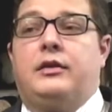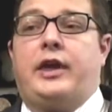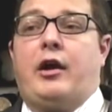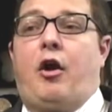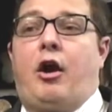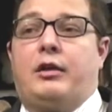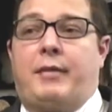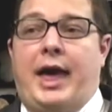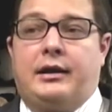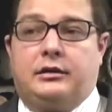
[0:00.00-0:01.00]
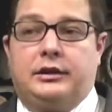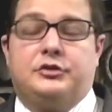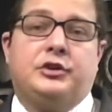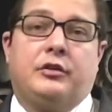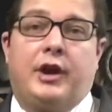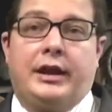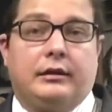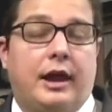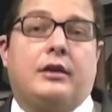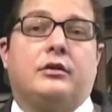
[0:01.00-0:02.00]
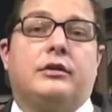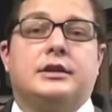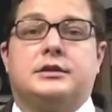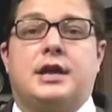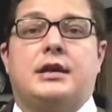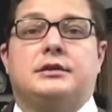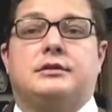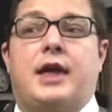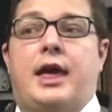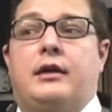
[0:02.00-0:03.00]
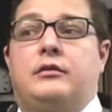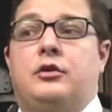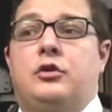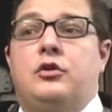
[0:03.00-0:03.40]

they automatically generate a letter that says that